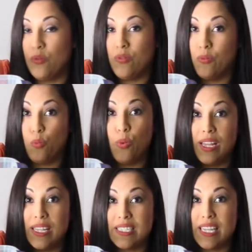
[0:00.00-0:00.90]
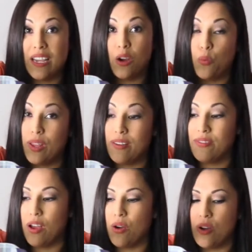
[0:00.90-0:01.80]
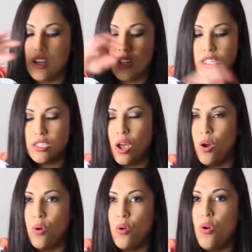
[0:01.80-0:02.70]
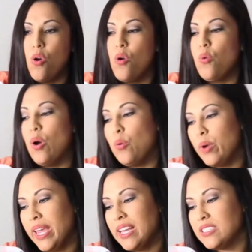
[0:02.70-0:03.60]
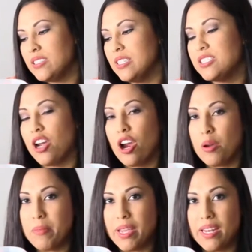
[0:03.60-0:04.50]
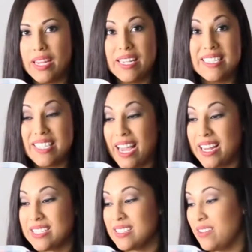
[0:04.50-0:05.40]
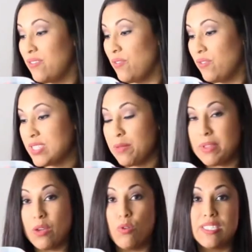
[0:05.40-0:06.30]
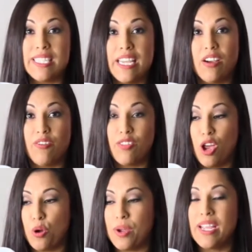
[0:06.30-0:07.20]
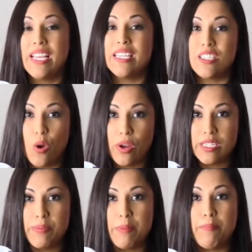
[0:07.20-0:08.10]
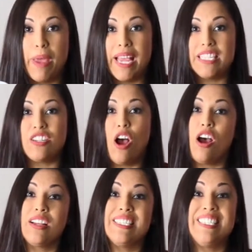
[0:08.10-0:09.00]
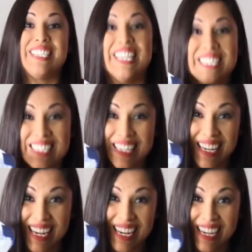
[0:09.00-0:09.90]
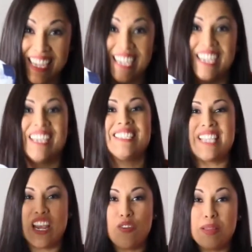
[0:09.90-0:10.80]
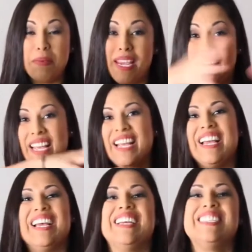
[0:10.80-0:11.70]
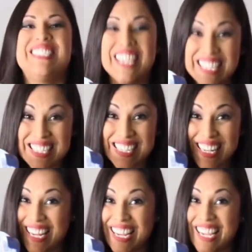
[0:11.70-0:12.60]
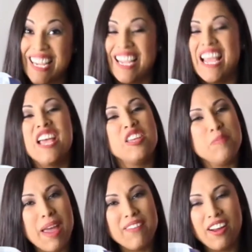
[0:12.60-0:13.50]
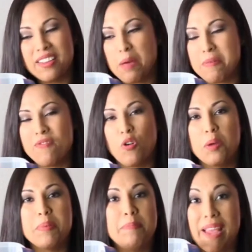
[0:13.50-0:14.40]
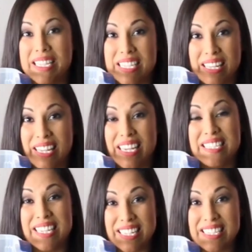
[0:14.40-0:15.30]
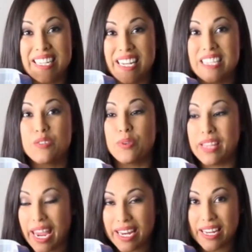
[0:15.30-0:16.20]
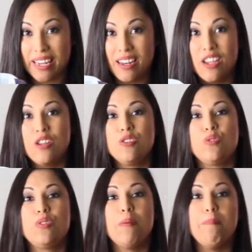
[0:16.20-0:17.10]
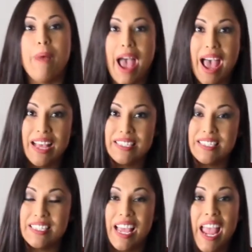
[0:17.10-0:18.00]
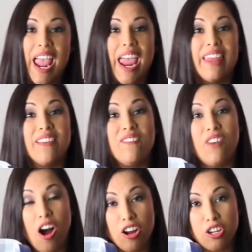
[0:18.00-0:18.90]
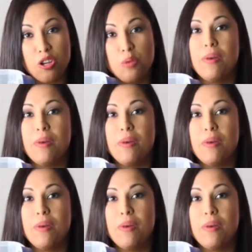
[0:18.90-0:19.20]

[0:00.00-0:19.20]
will it sink or will it float. So what we determine in science if something will sink or float is going to be based on density. Say it with me, density. You may have heard that before, but basically density is related to the mass and the volume